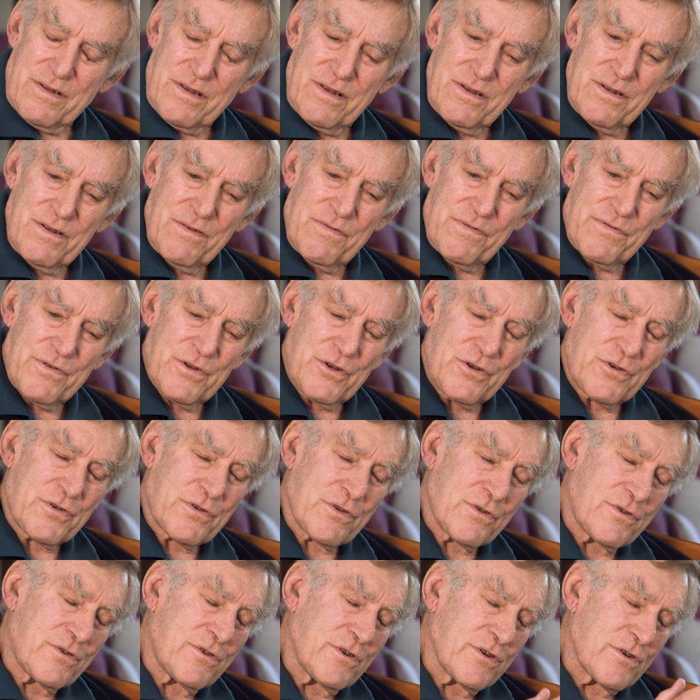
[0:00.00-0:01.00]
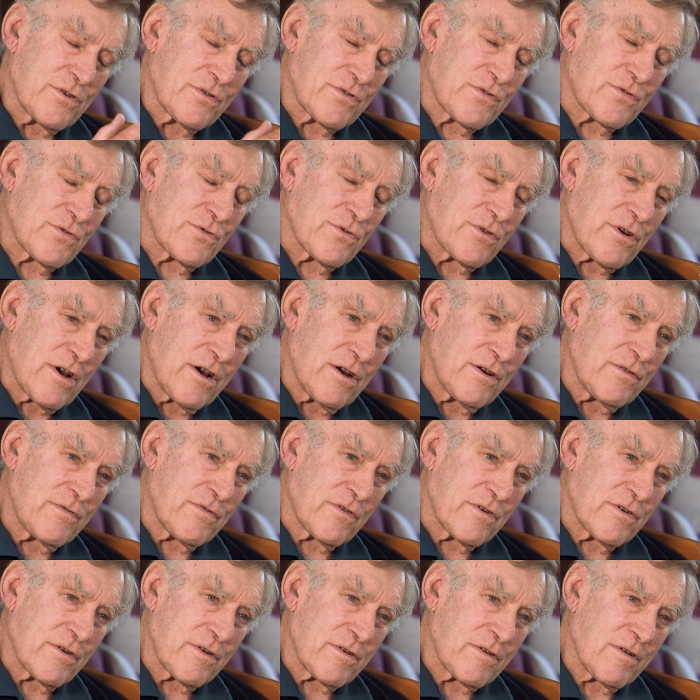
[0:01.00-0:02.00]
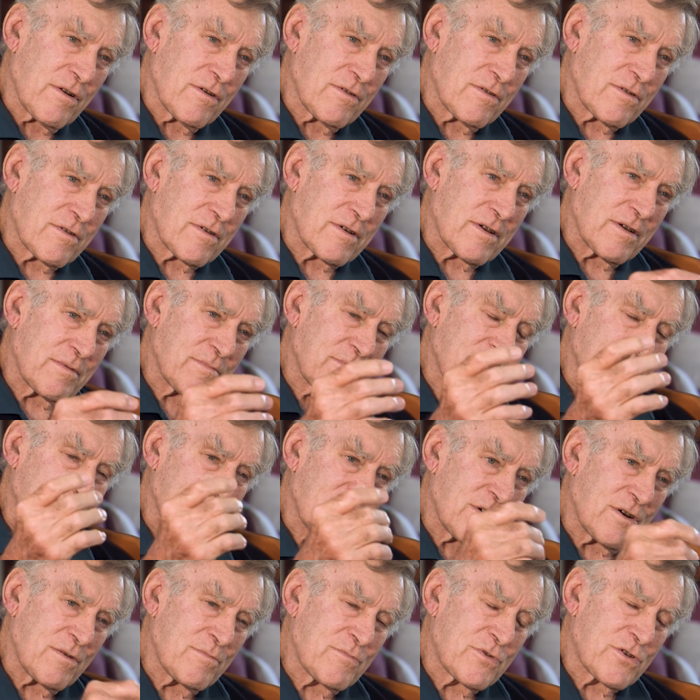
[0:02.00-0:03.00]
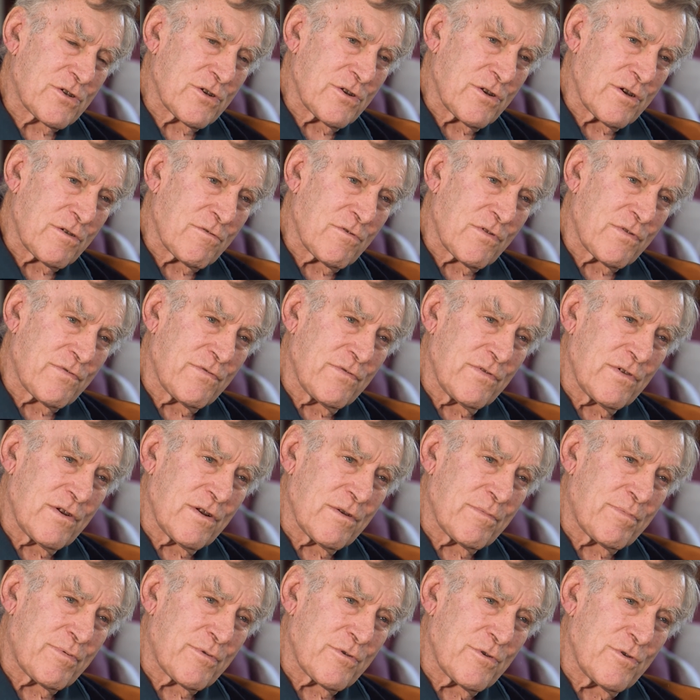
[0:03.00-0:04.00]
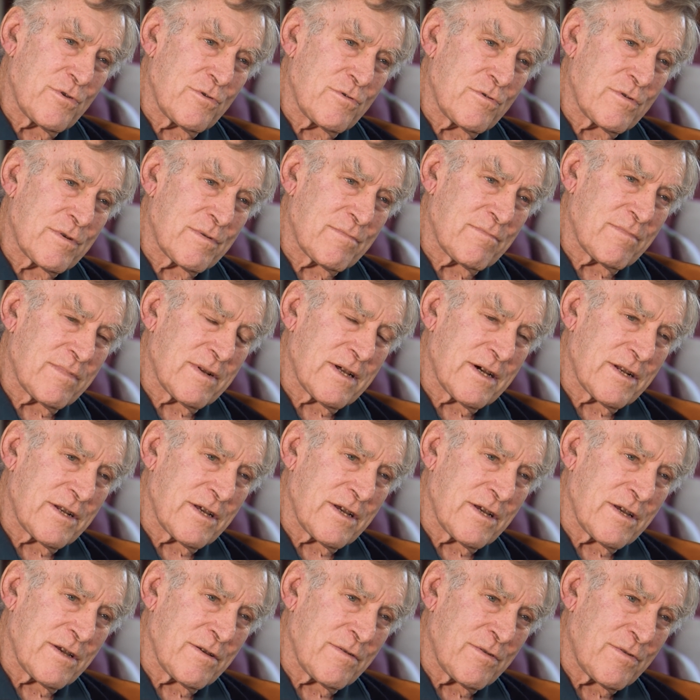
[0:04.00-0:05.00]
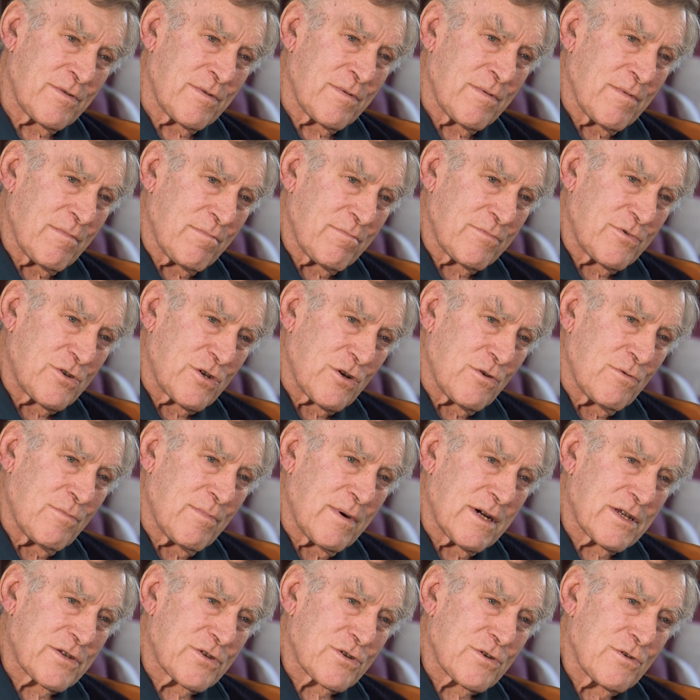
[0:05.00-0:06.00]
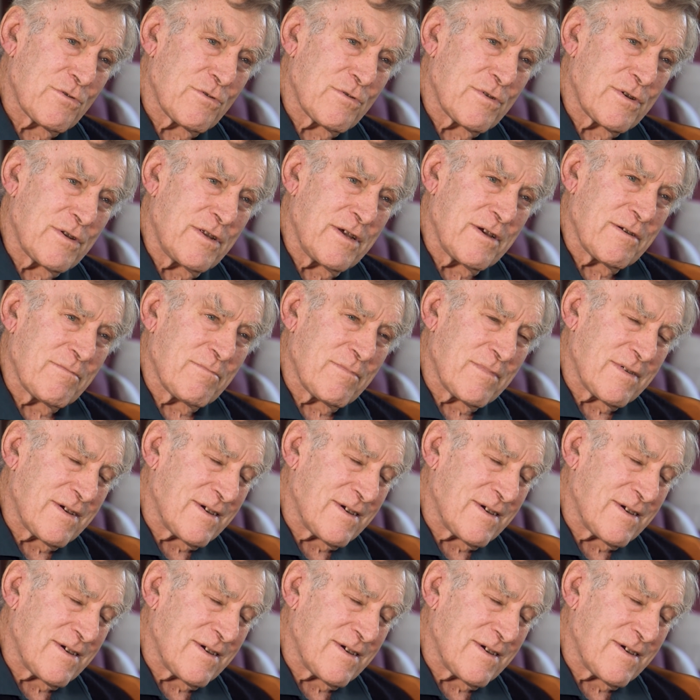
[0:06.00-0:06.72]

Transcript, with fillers: In the finish, the dinner's sort of over, and along comes, I'm sitting with Villapru and bloody Joe Musso and him.